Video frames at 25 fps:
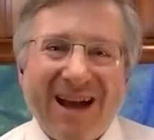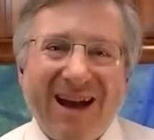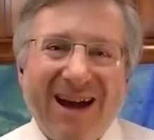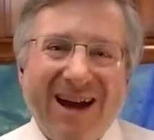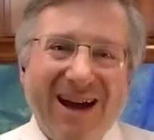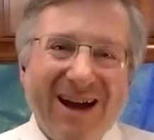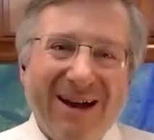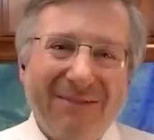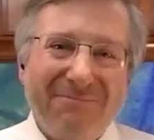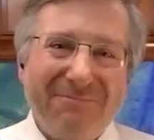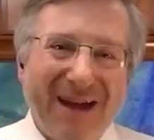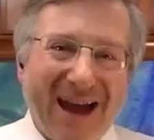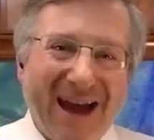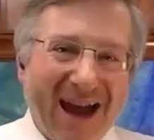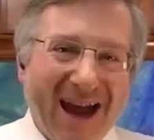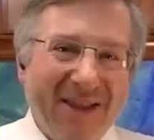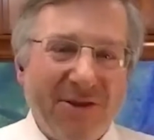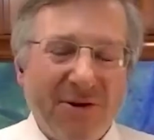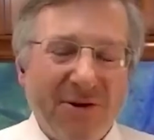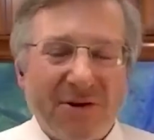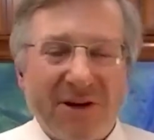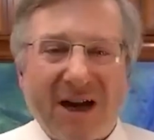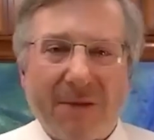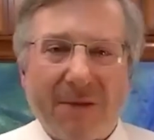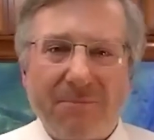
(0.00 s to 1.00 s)
Um,
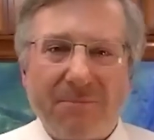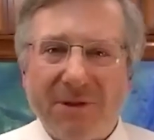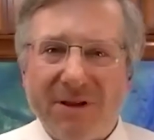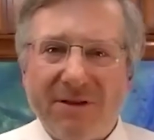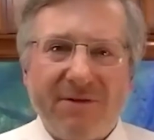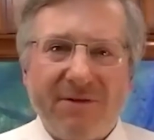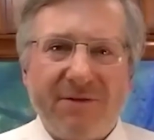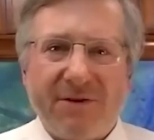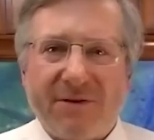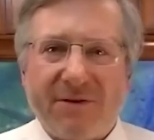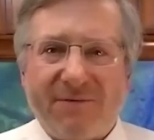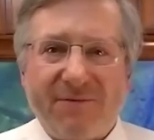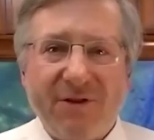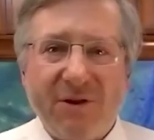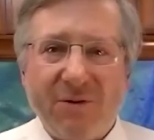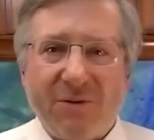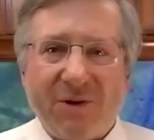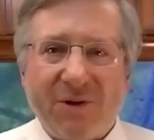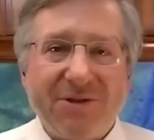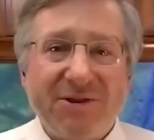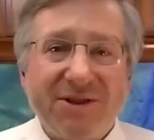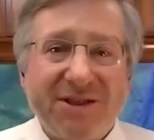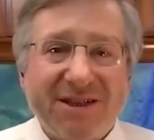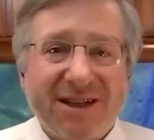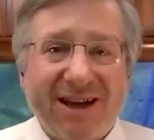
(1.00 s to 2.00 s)
and there are a couple, there are a few
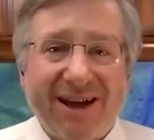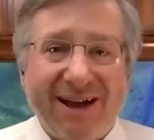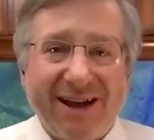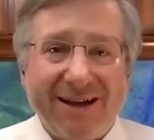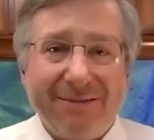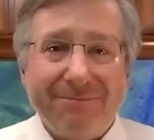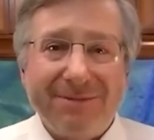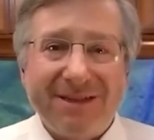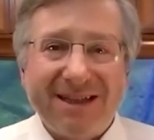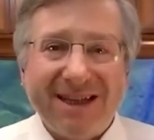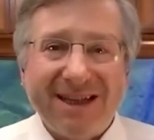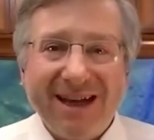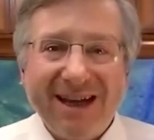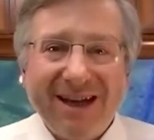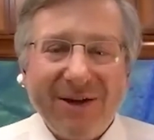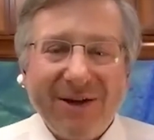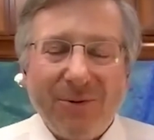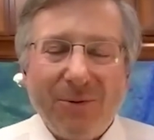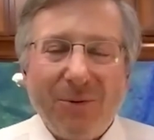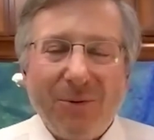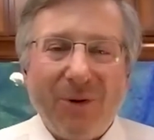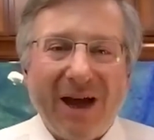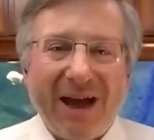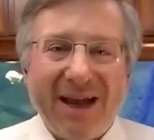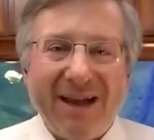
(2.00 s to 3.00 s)
other times
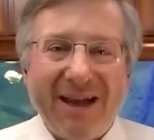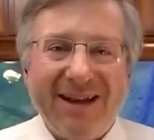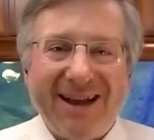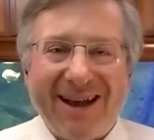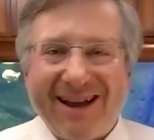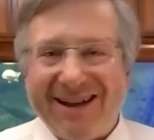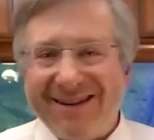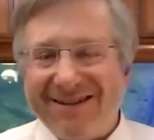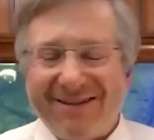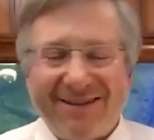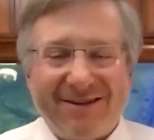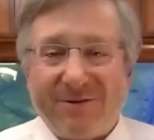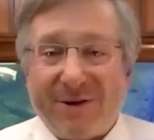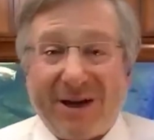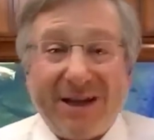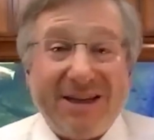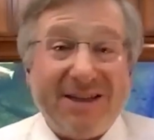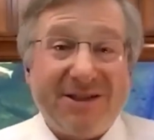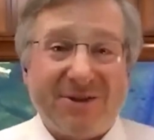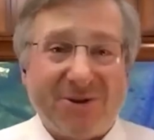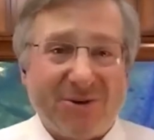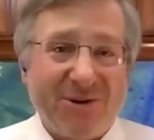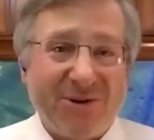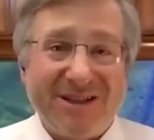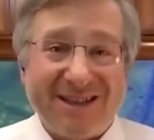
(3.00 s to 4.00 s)
when I, great
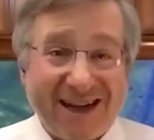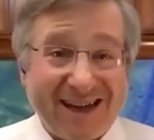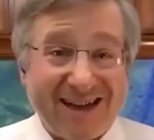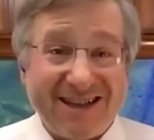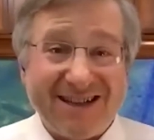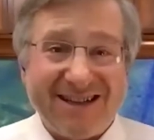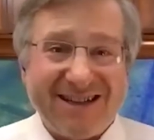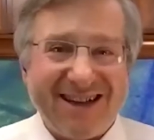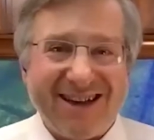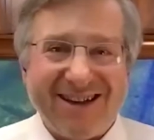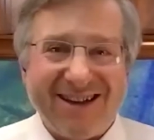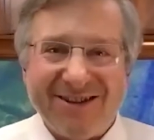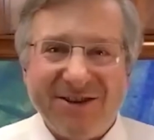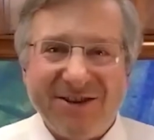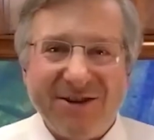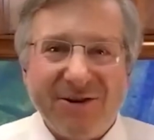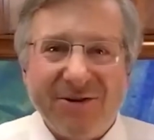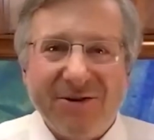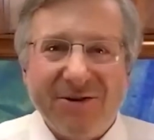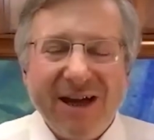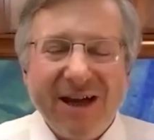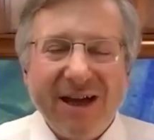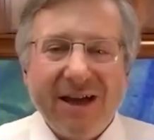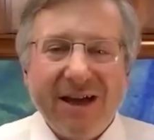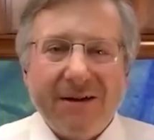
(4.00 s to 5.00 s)
stories I could tell
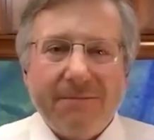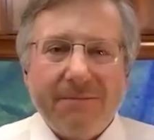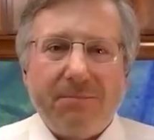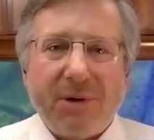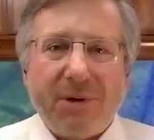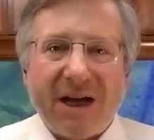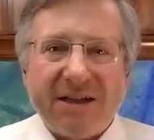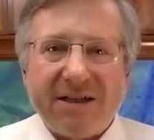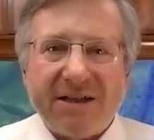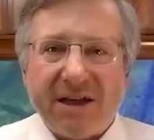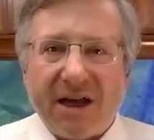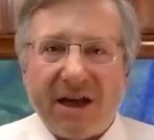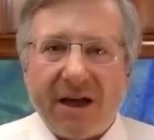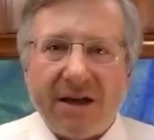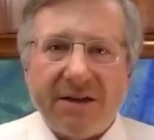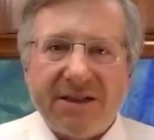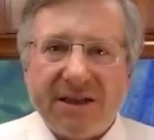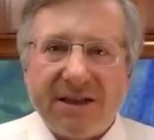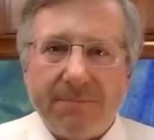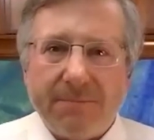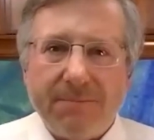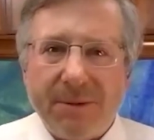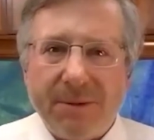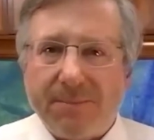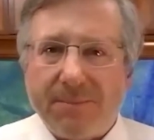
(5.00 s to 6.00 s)
you, but uh,
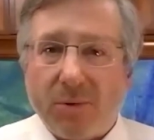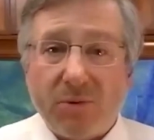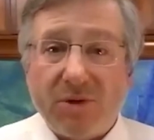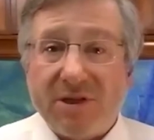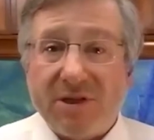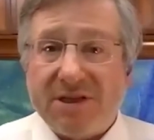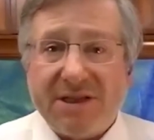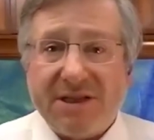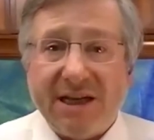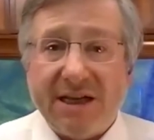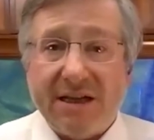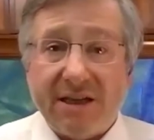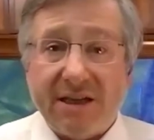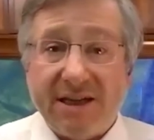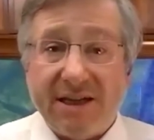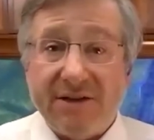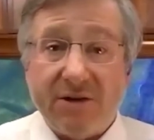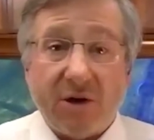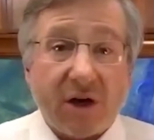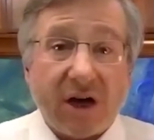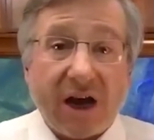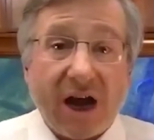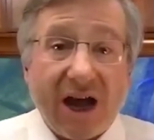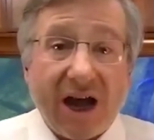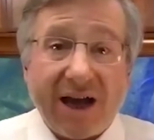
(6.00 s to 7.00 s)
some people were stealing
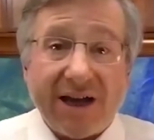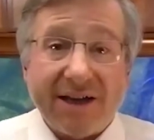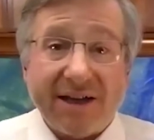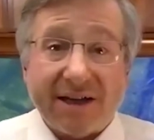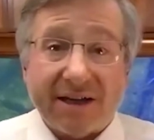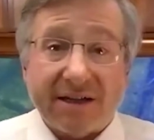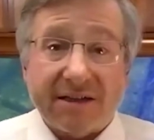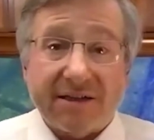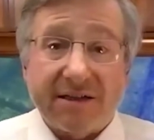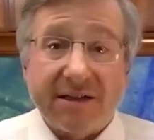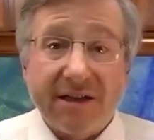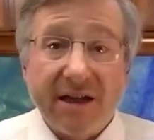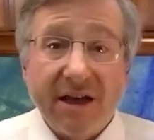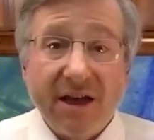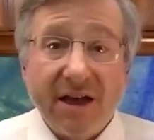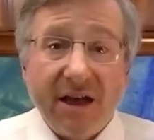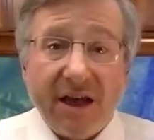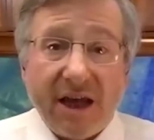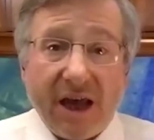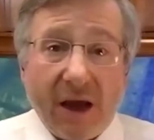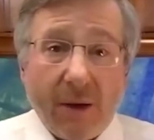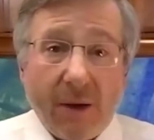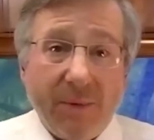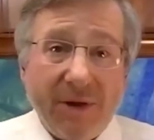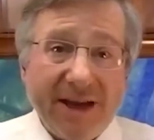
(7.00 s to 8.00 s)
narcotics,
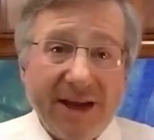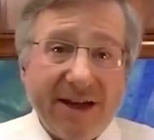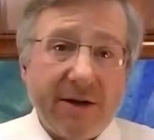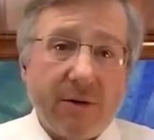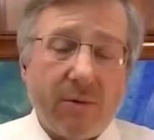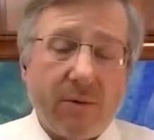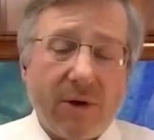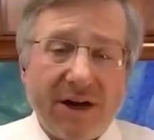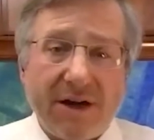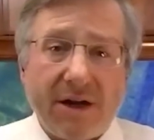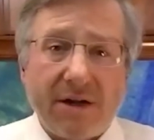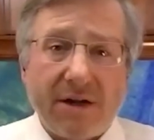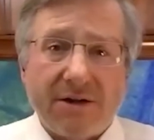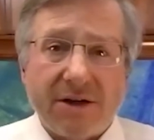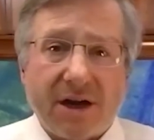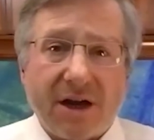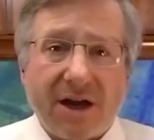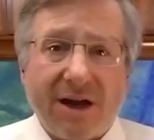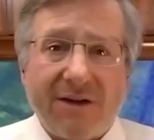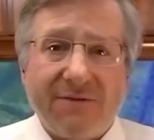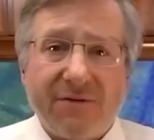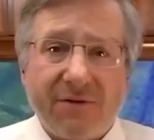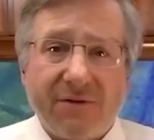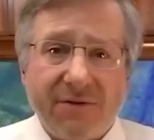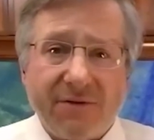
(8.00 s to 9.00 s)
mm. and we had to run
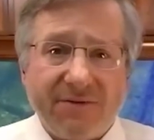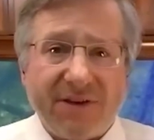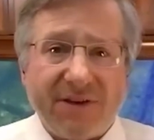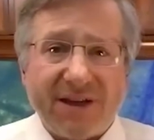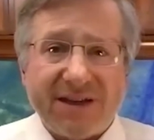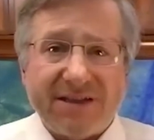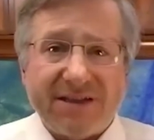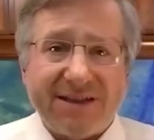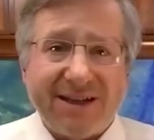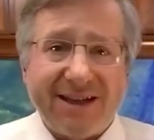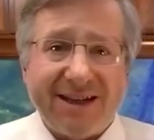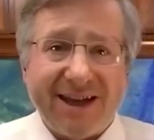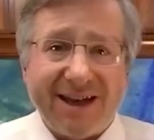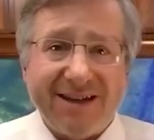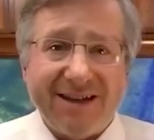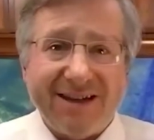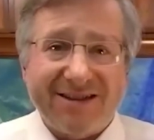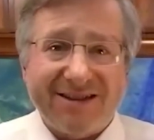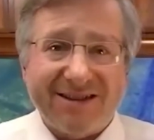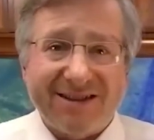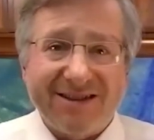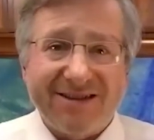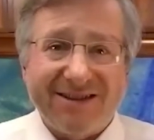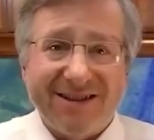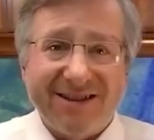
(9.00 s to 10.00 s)
undercover
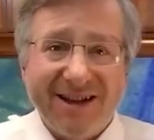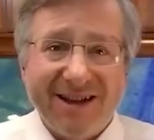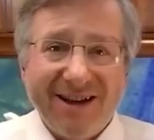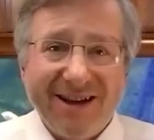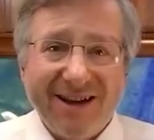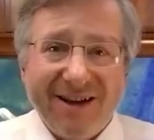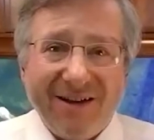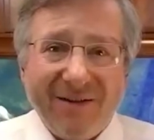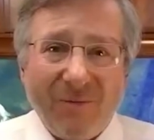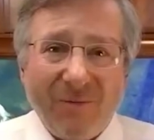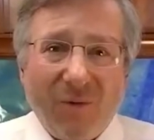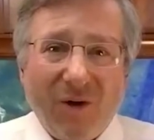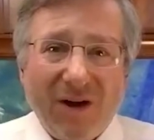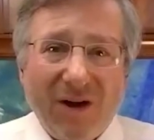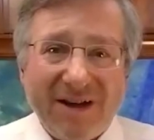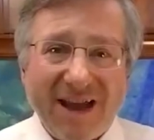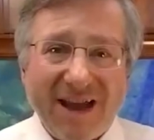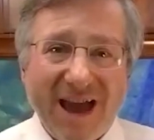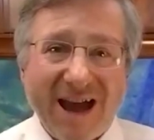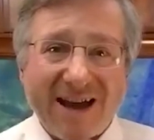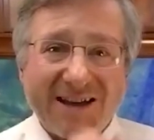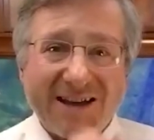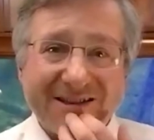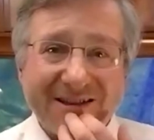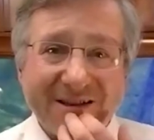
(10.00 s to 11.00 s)
investigations. Wow. One
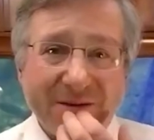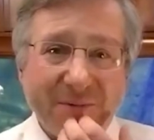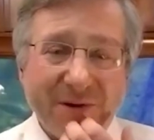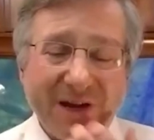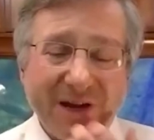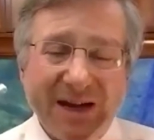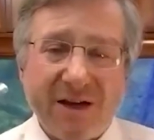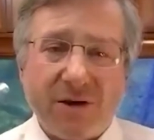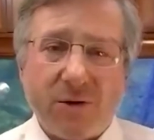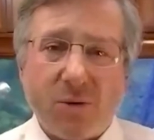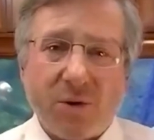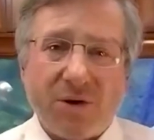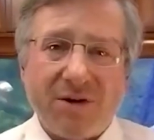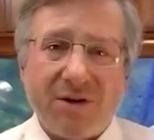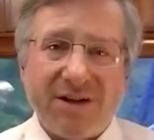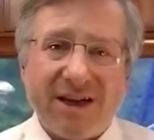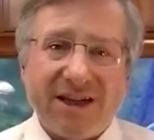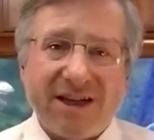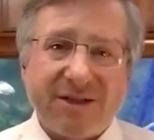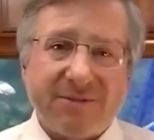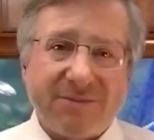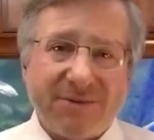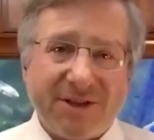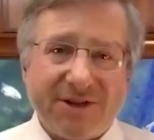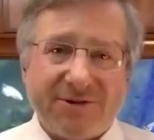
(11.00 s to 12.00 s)
actually in
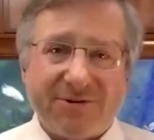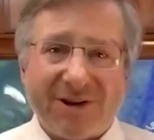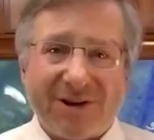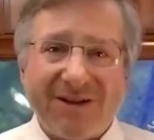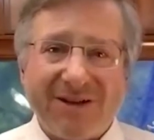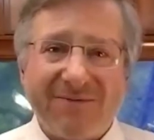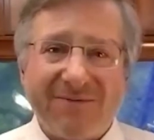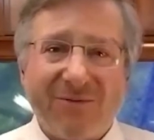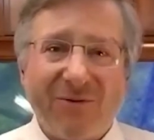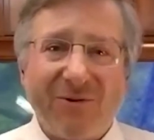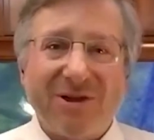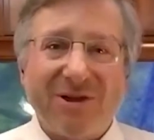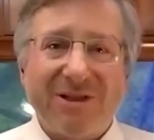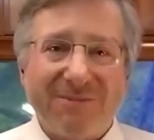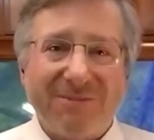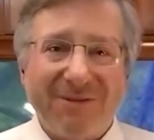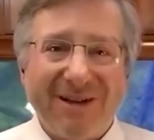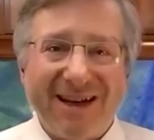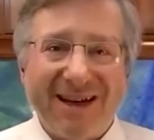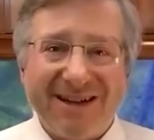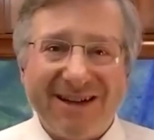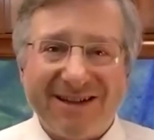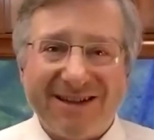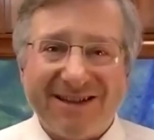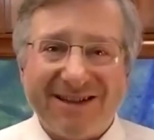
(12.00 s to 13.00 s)
coordination with the Drug
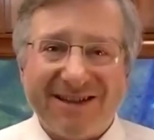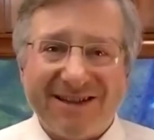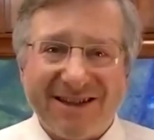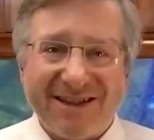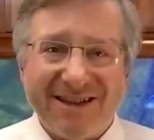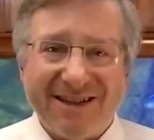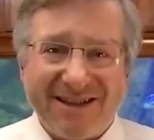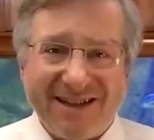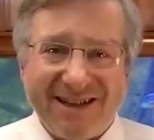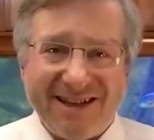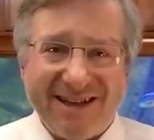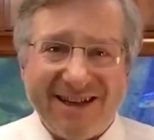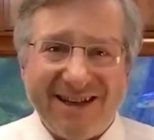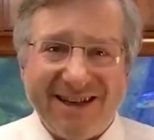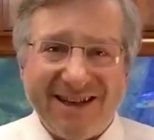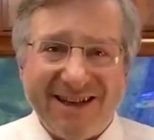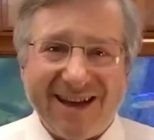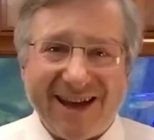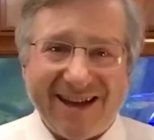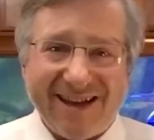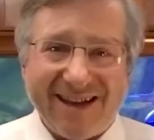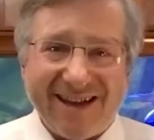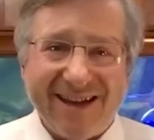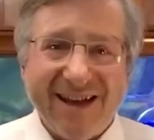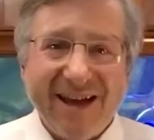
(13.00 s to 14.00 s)
Enforcement Agency, D E A.